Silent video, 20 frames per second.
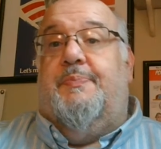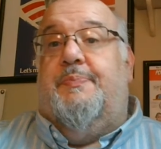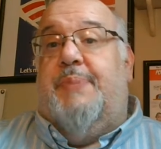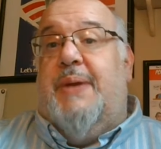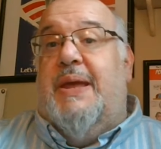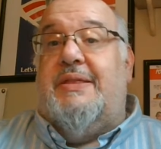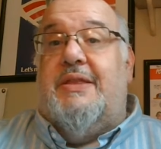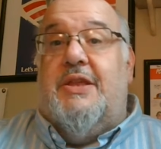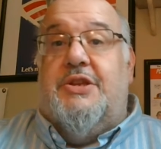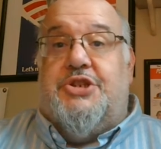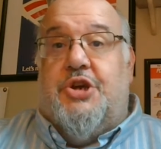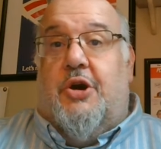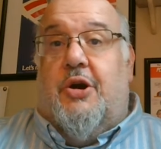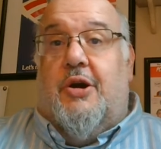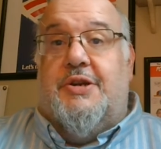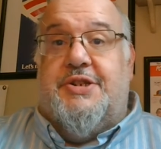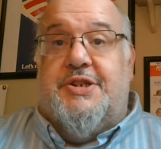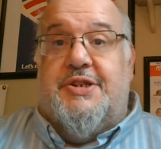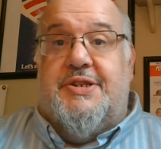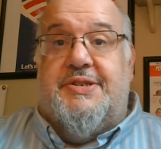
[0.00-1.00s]
beat the
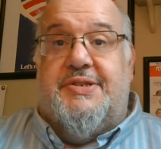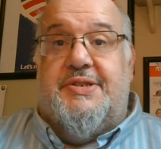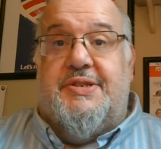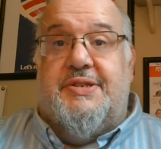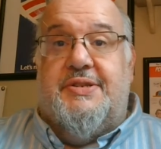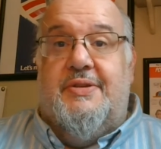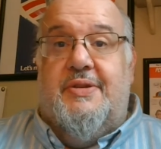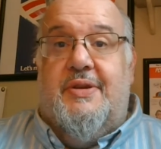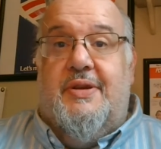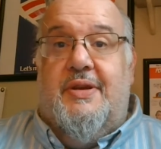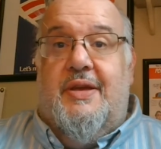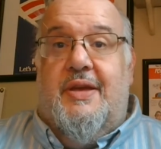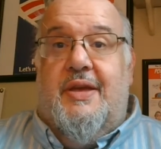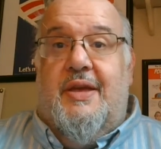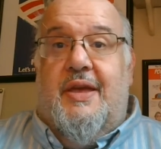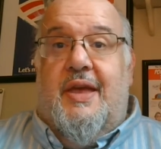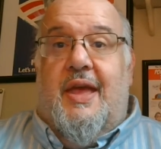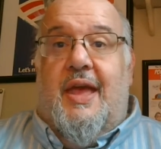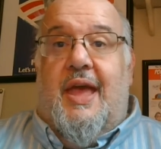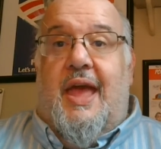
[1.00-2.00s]
charges,
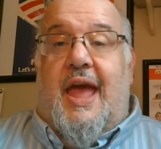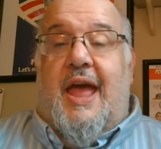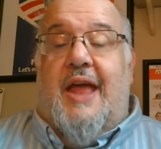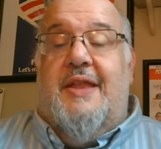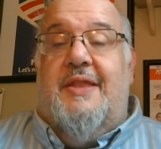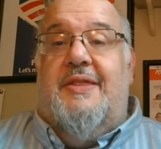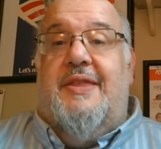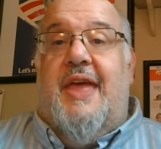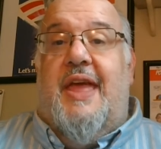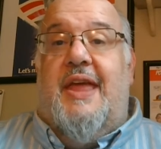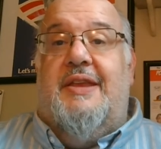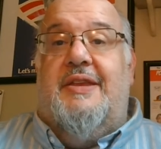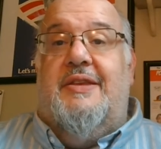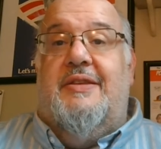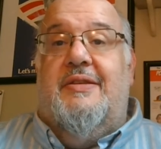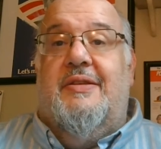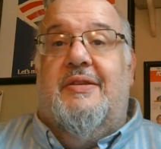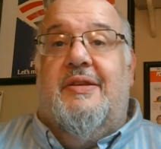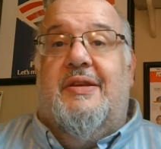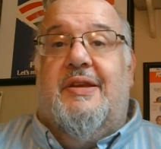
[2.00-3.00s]
and
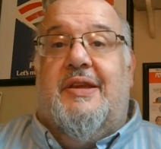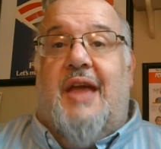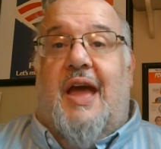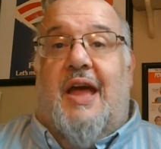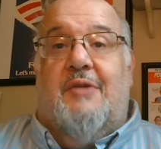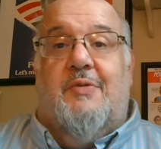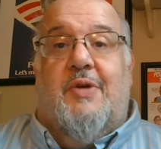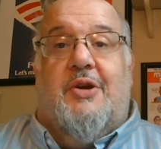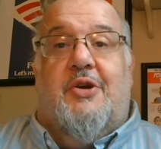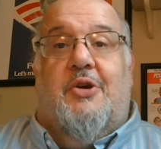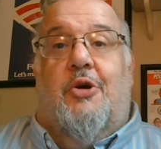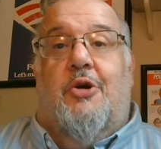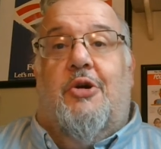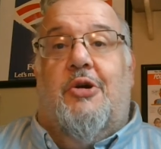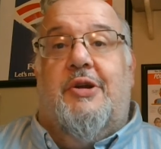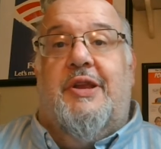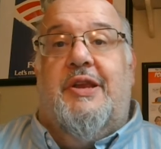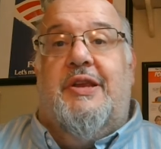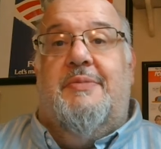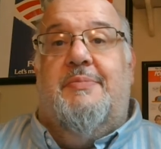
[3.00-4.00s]
then got
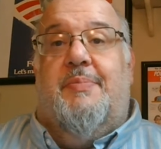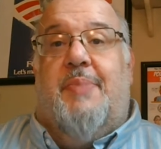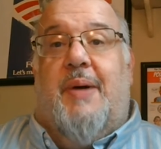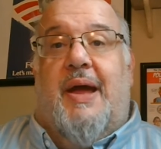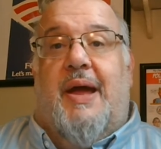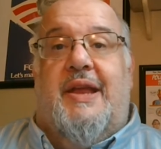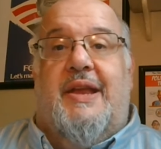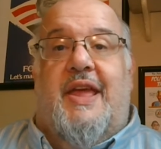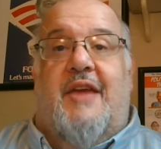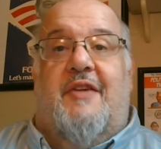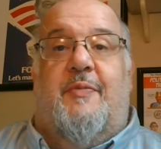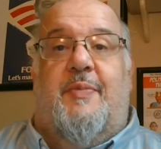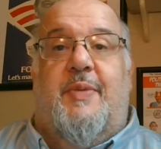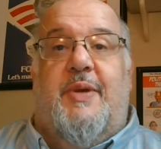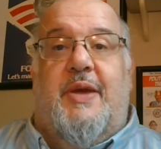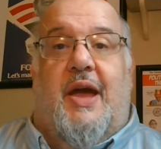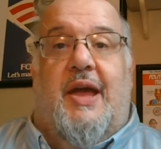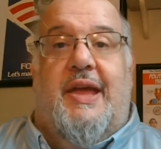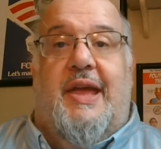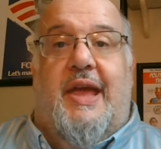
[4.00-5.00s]
recorded by an
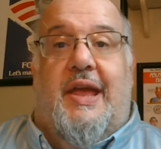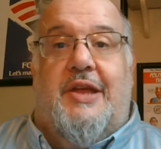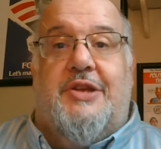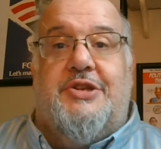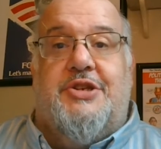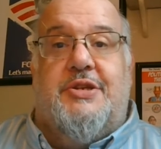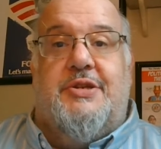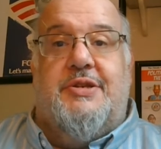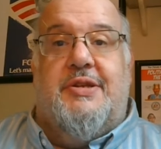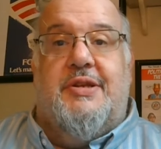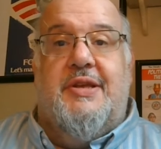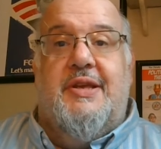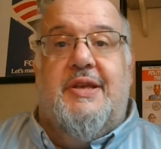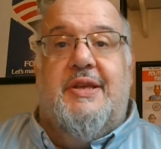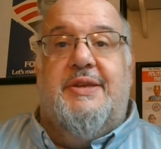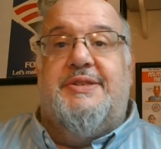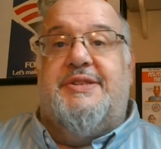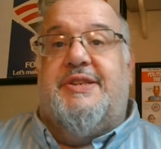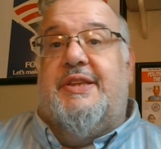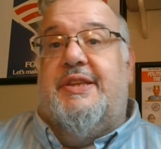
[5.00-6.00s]
FBI agent
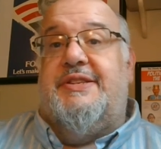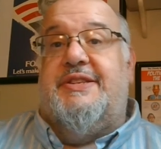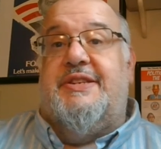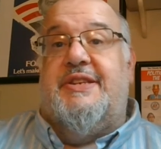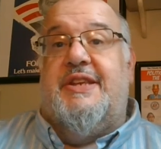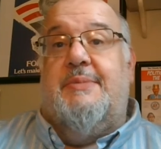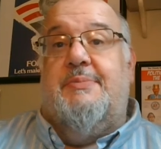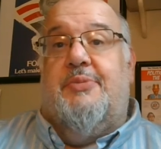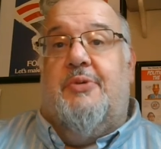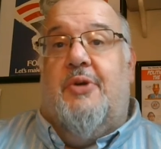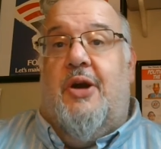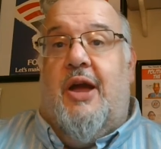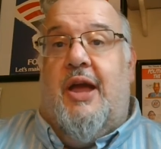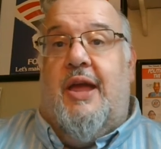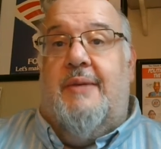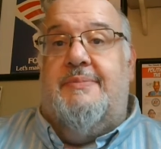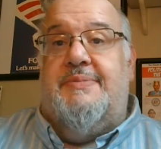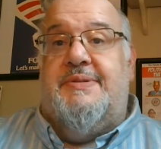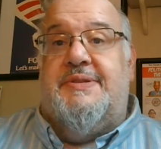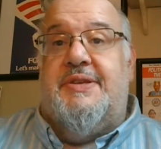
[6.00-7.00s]
soliciting
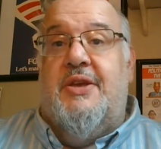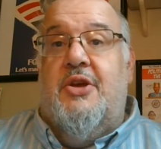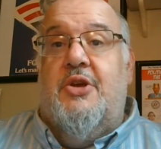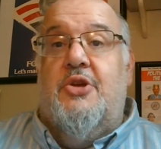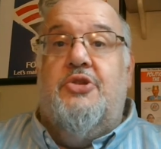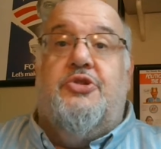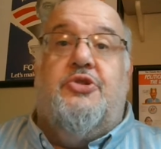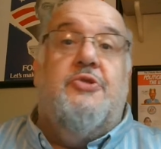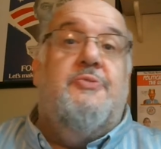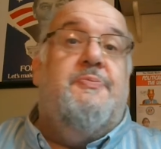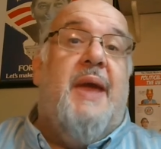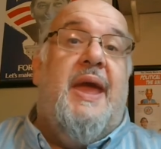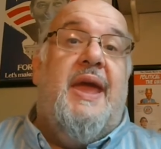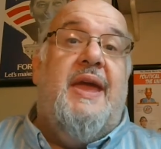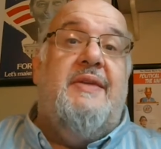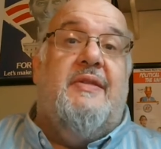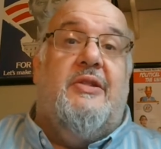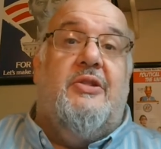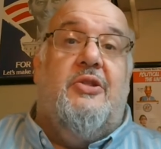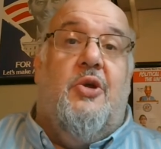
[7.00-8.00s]
bribes to
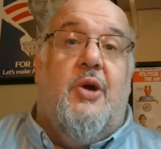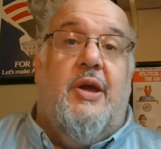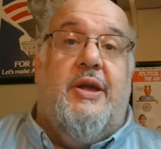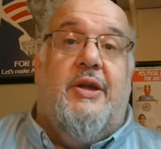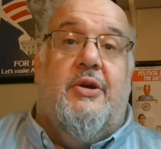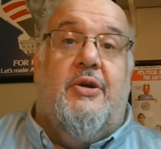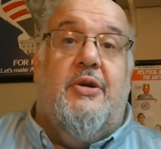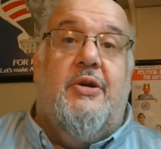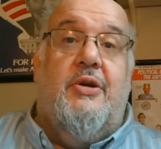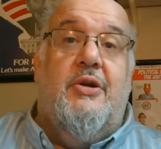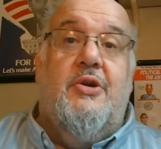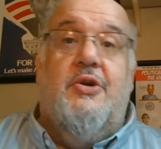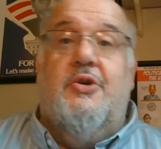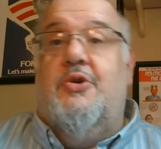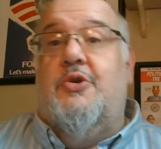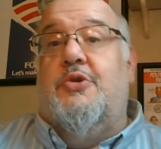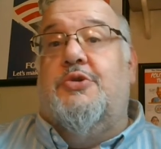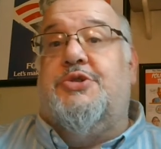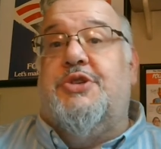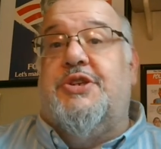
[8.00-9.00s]
pay the lawyer
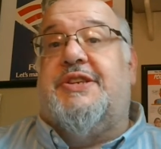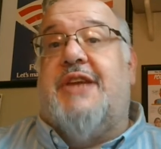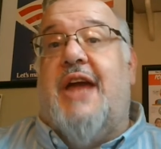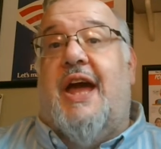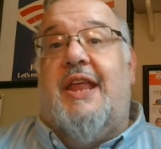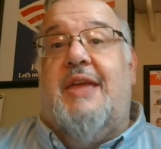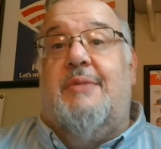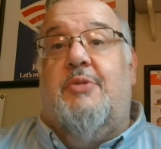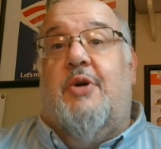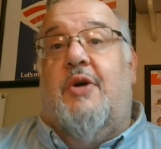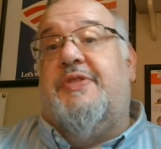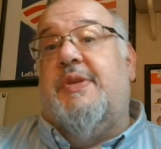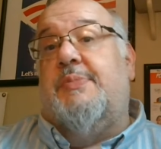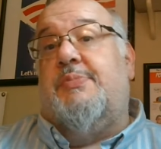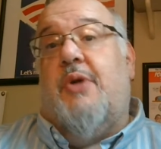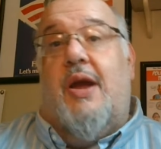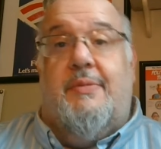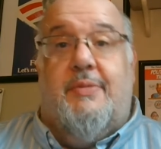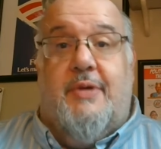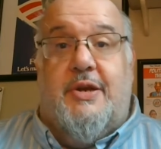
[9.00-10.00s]
who just got him off the
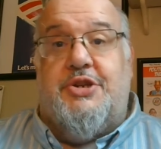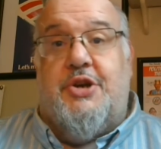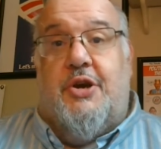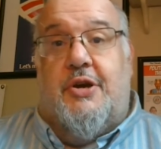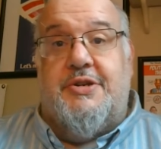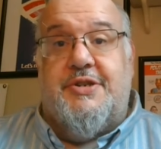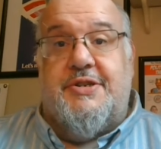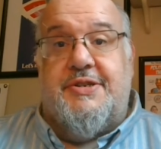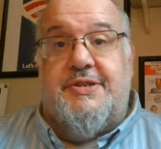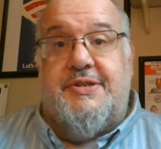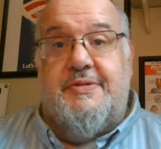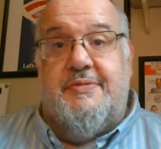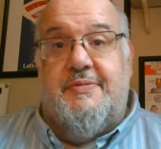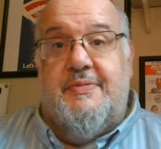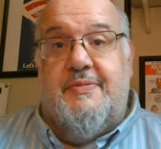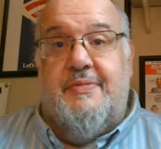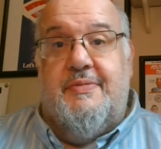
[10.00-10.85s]
bribery charges.